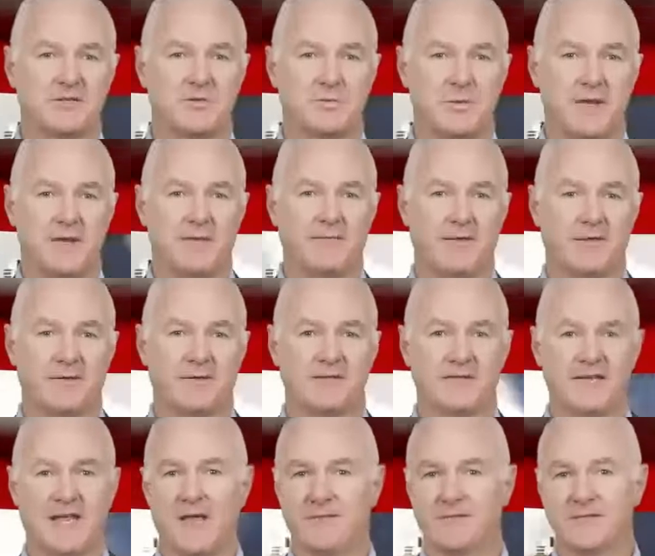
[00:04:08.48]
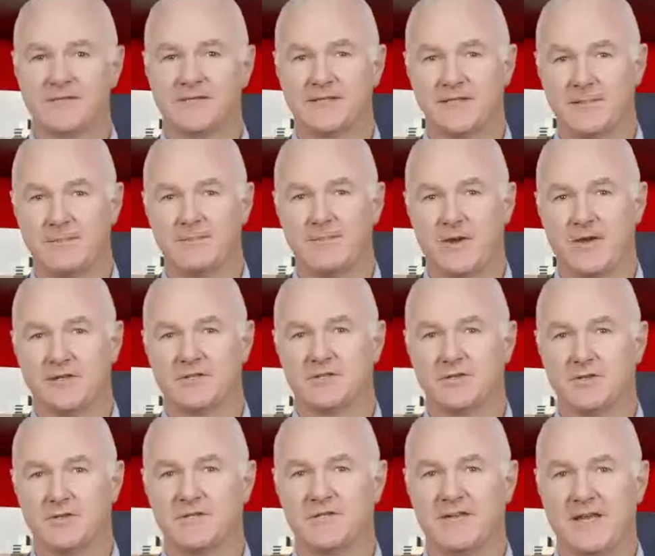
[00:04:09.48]
dwelling values have slipped by
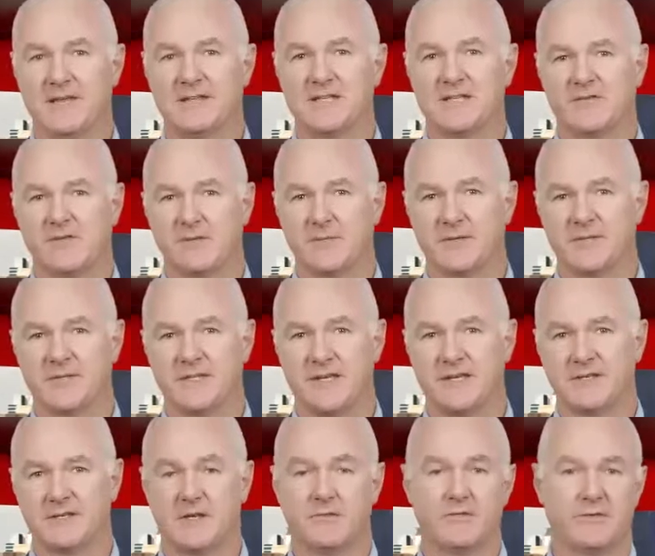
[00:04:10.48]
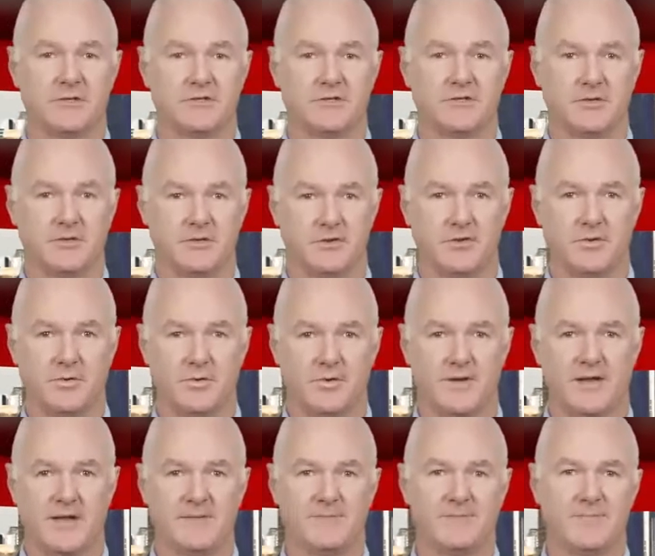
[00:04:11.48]
0.2% over the June
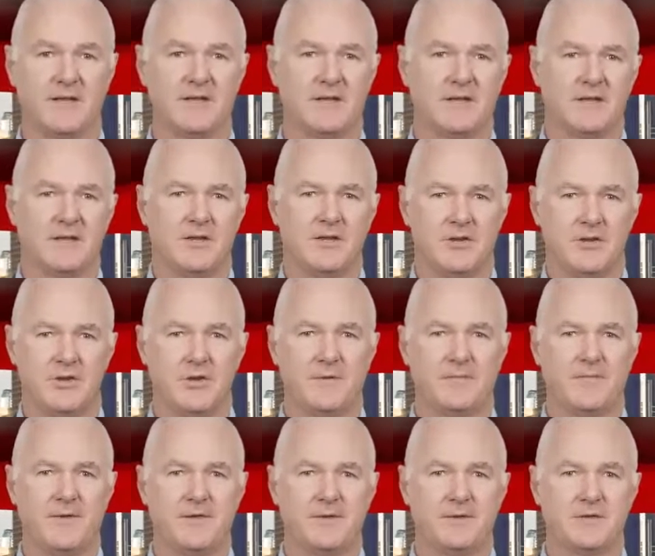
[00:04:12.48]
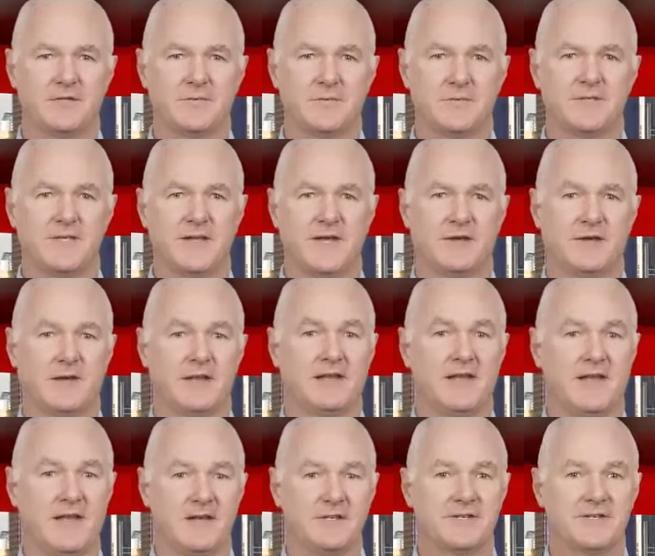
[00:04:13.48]
quarter. Unit values were down a
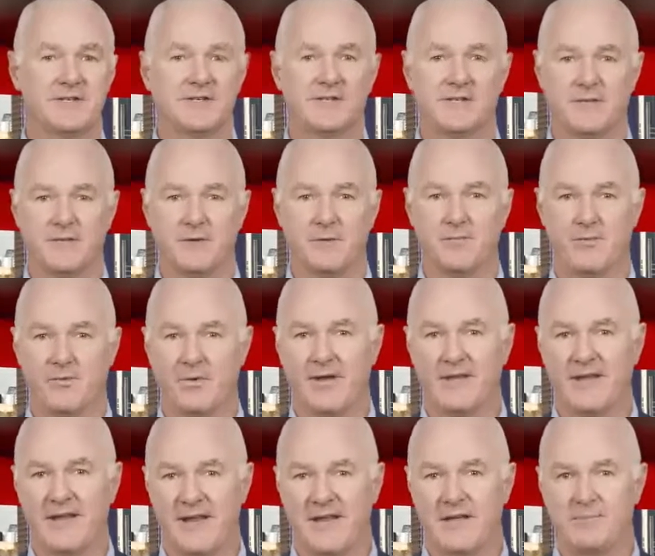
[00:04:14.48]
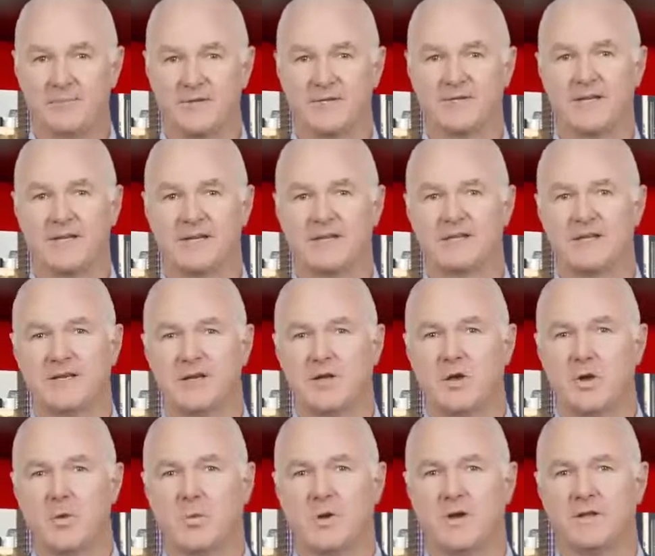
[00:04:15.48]
larger 0.8%,
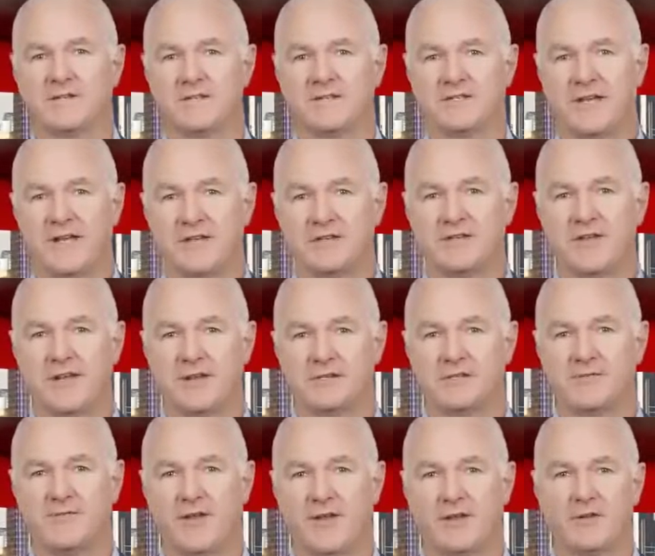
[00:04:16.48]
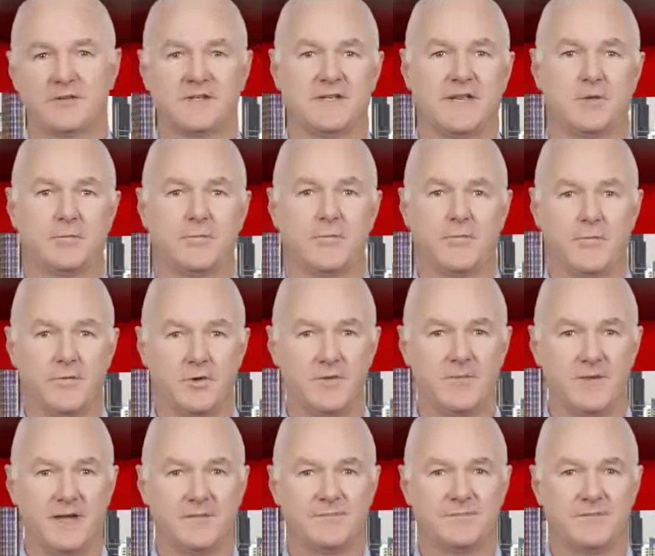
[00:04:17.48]
while detached house values held
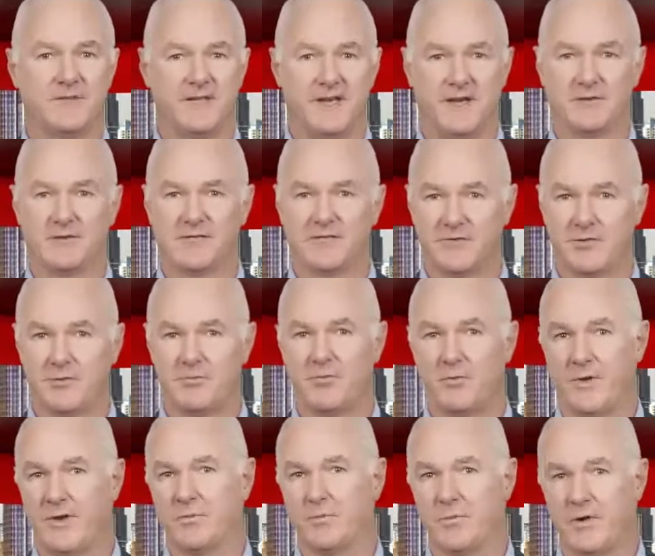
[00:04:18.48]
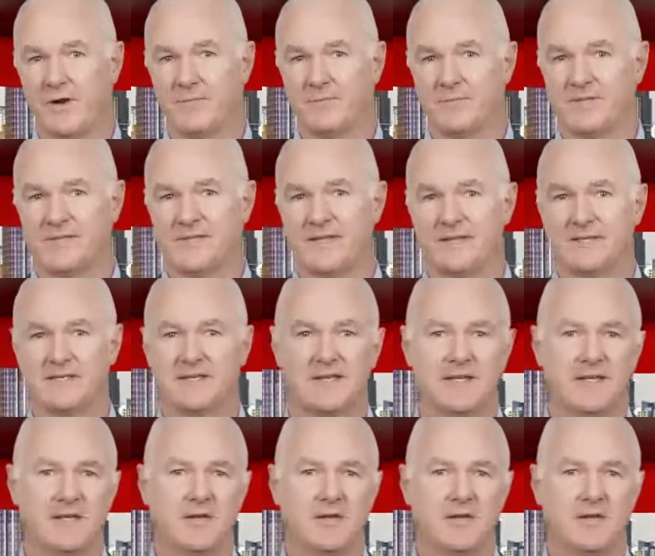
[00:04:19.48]
firmer, down 0.1%.